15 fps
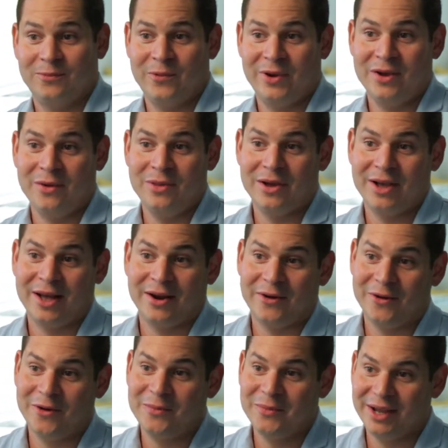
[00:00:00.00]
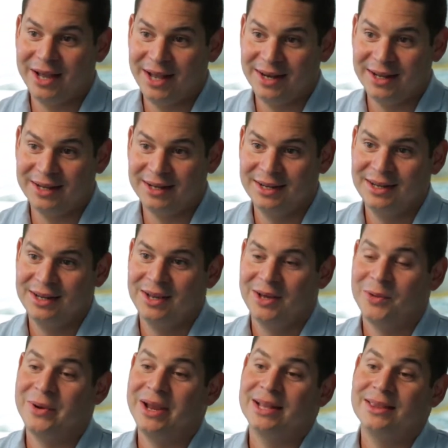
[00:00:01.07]
We go look at our home again, and
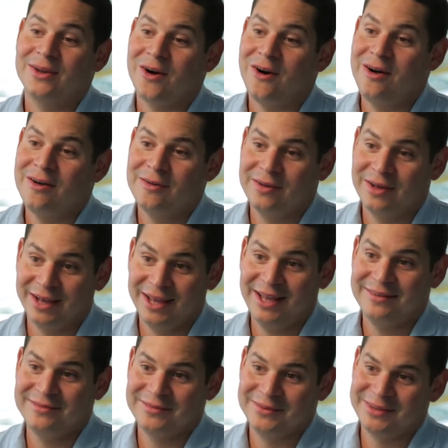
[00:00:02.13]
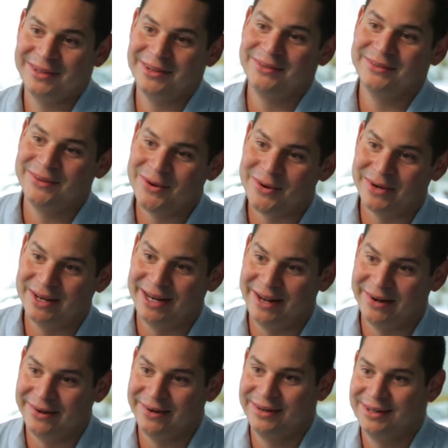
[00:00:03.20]
we get the call again from the closing coordinator.